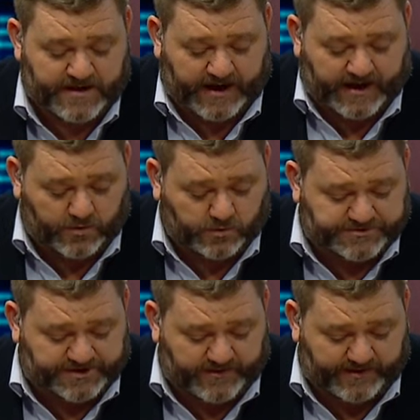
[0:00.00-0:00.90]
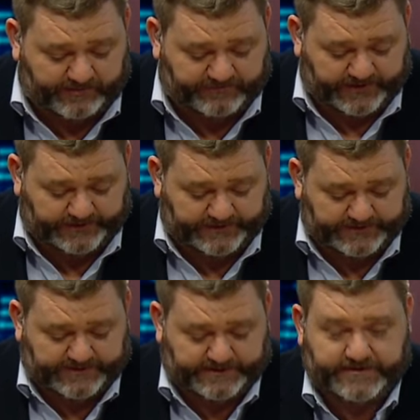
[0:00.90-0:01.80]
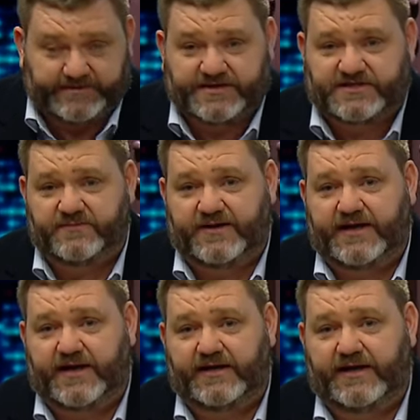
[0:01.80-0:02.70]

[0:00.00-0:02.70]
Also, however, there's going to be an